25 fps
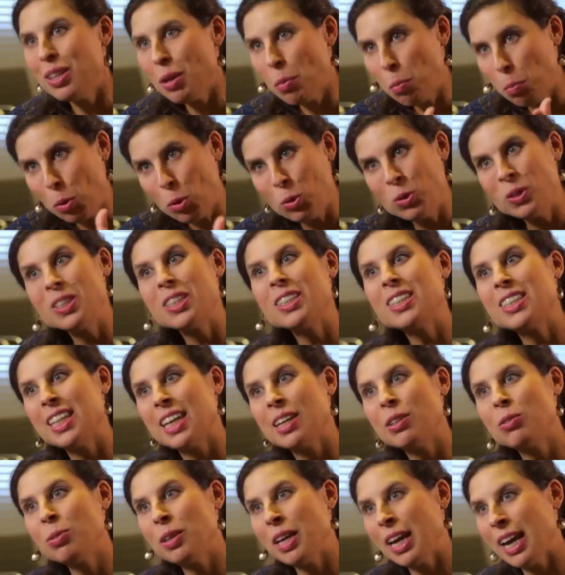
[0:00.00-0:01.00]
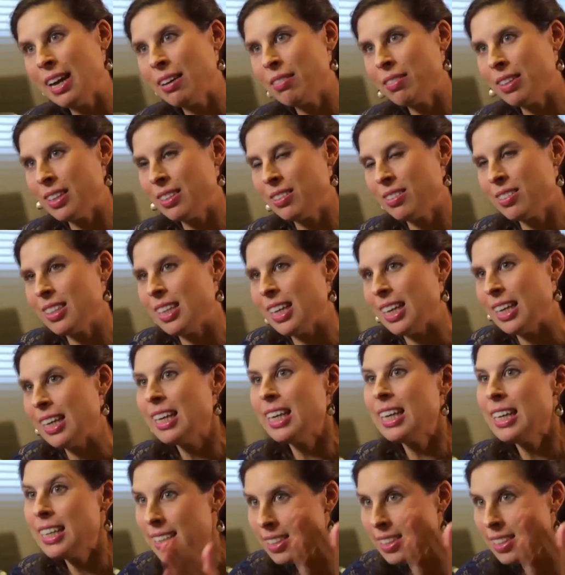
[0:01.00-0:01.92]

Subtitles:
The borders that we're having today.